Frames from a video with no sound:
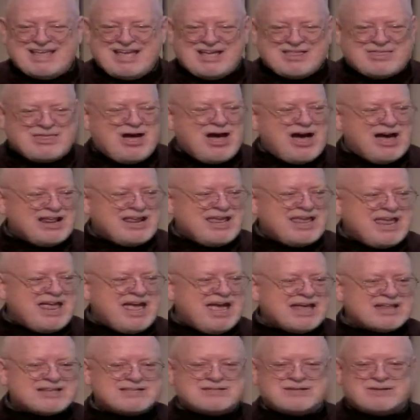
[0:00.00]
They thought he
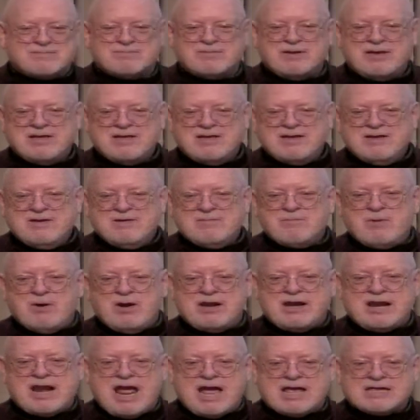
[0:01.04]
had some
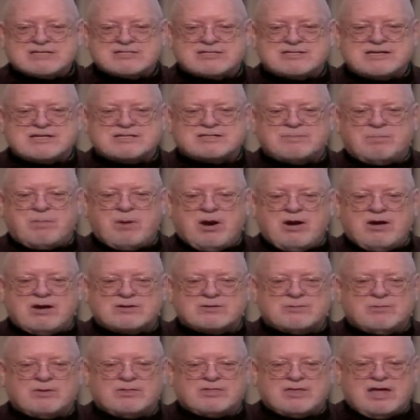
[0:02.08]
pretty nasty
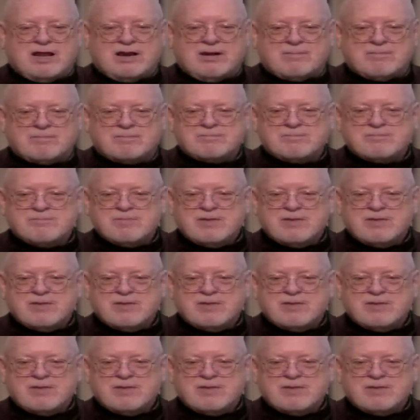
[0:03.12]
spirits within him,